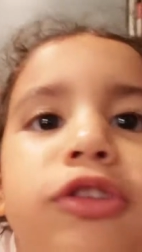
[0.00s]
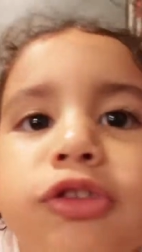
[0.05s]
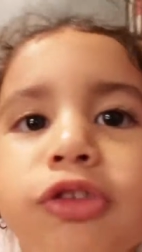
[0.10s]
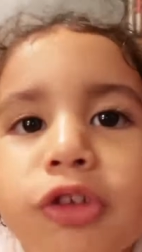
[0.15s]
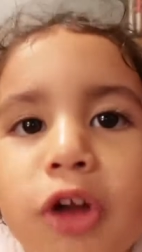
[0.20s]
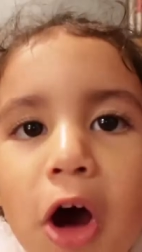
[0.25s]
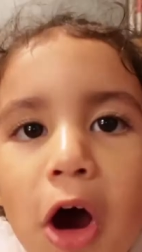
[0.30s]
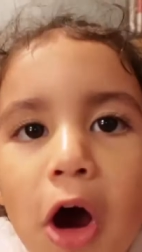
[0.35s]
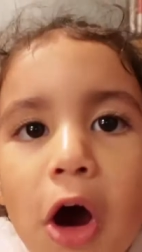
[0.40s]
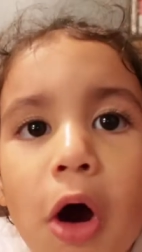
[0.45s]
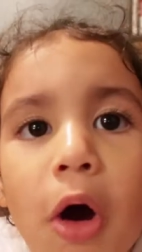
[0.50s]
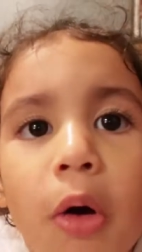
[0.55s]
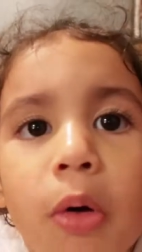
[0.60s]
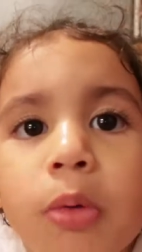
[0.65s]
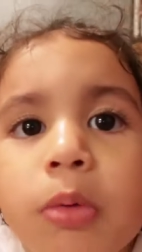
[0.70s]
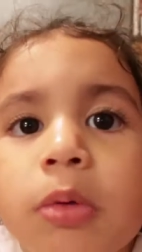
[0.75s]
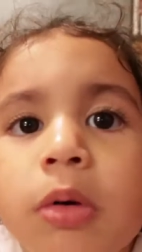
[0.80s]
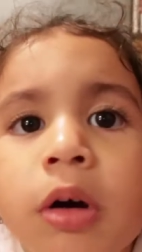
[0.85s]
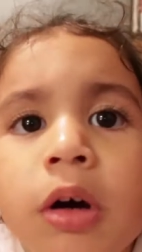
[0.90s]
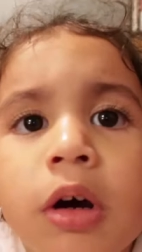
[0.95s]

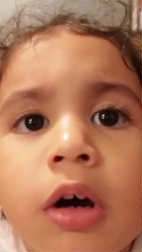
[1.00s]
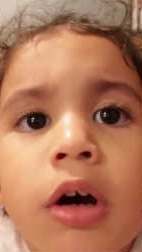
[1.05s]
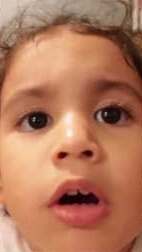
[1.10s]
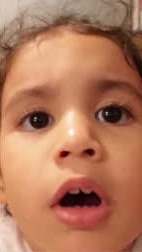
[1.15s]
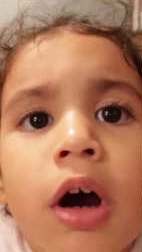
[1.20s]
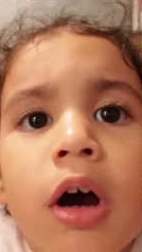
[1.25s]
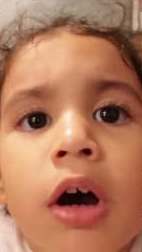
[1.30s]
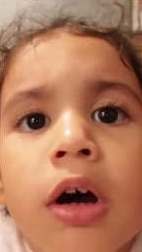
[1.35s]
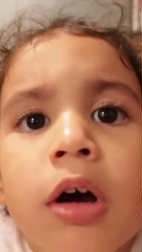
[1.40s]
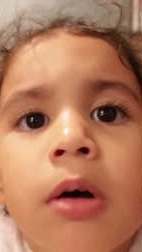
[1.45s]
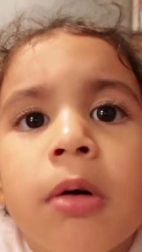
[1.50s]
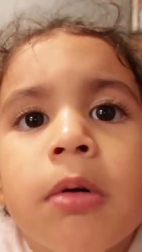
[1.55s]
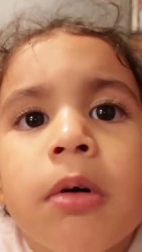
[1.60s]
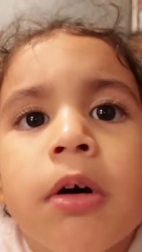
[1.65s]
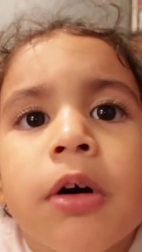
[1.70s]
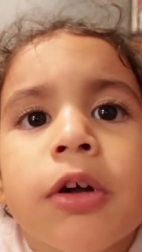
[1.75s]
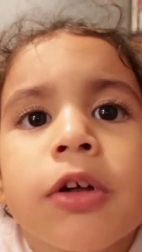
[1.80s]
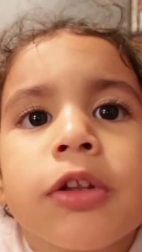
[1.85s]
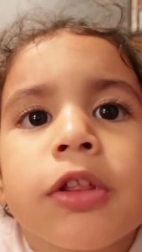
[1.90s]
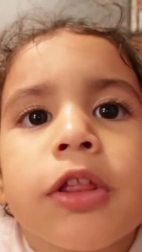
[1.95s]
No.
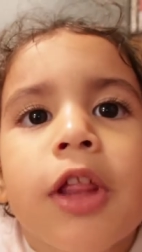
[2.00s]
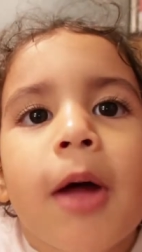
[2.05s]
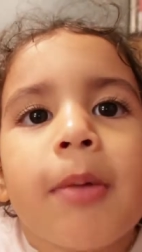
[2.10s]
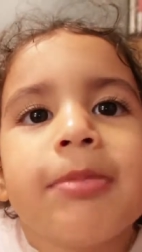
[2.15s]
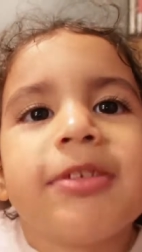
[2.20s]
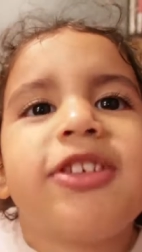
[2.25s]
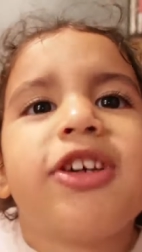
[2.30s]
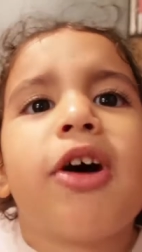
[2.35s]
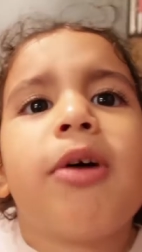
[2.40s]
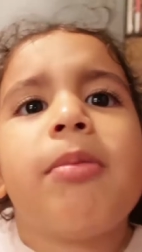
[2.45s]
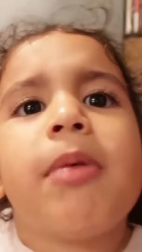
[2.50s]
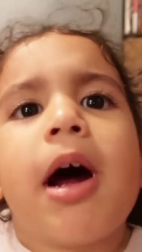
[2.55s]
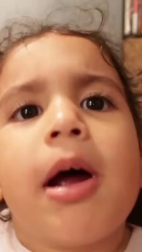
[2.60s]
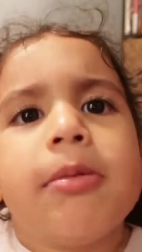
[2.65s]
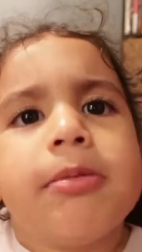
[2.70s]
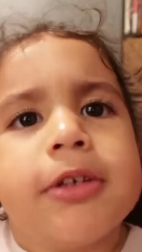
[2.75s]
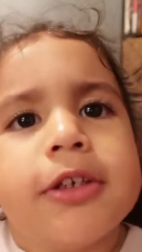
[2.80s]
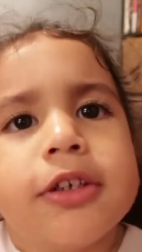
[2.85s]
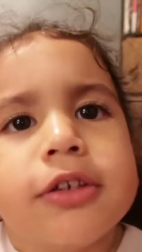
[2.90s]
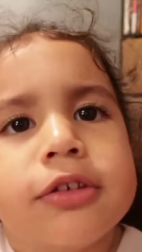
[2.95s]
Let me tell
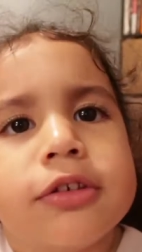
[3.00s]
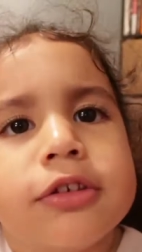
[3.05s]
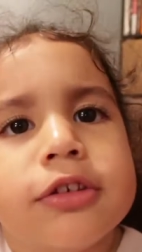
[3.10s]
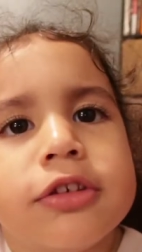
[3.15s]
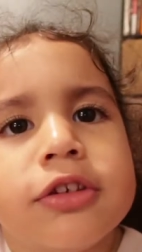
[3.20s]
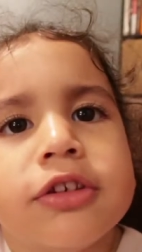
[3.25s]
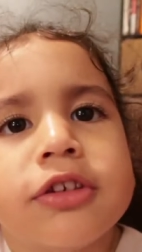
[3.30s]
mommy.